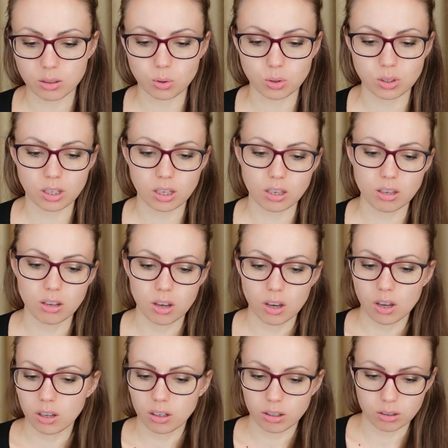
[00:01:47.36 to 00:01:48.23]
you see
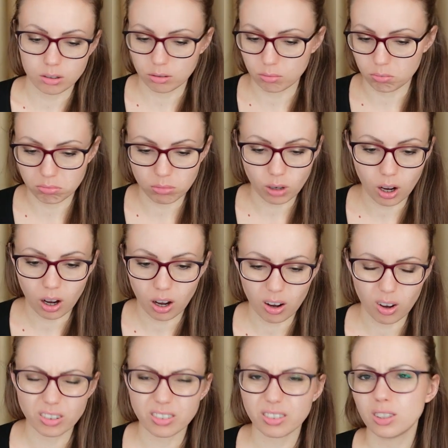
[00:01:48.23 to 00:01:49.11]
um,
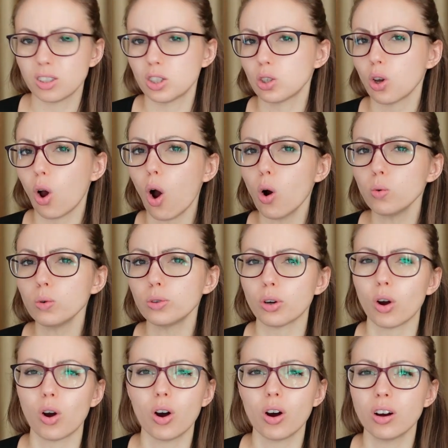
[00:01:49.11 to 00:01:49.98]
it's
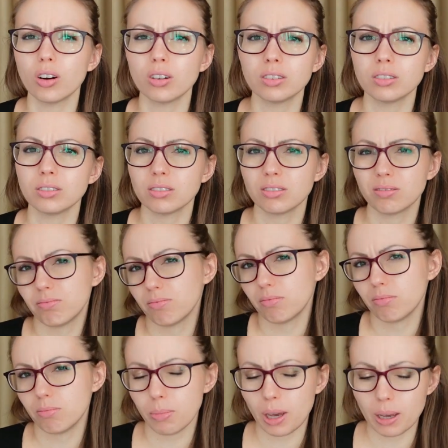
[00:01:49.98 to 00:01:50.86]
hold on
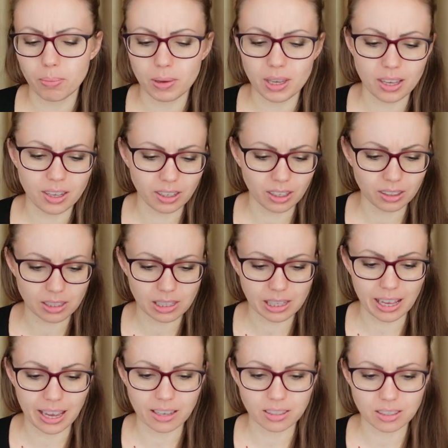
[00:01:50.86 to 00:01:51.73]
maybe get
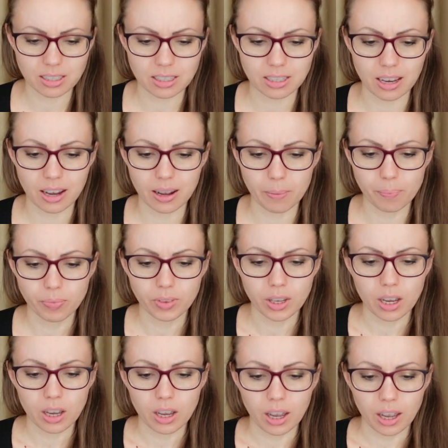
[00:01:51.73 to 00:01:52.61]
less yeah
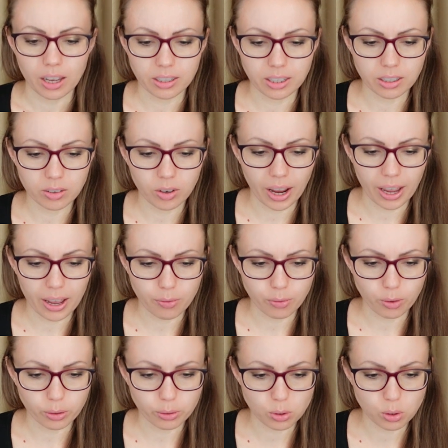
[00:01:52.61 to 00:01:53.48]
and here i
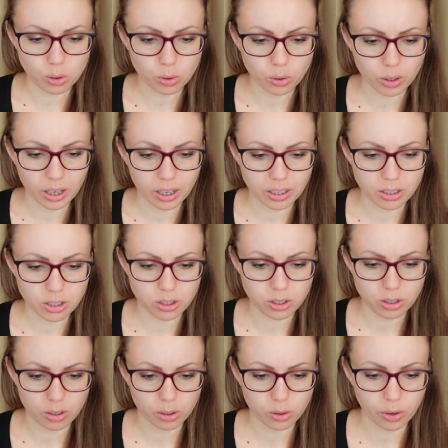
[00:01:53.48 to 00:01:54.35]
have also a
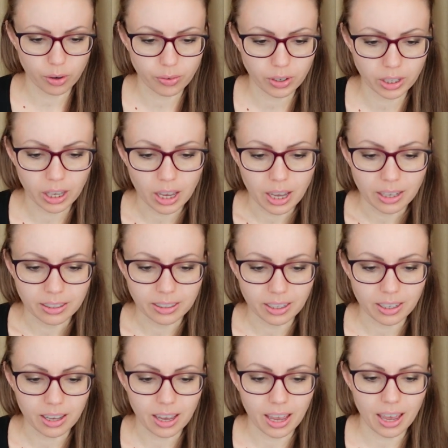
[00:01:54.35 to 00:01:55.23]
graphic
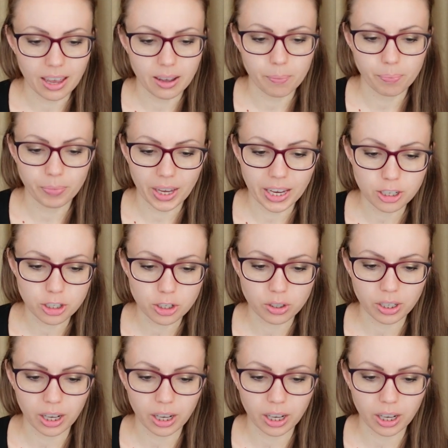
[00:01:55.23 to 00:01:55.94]
the um, asian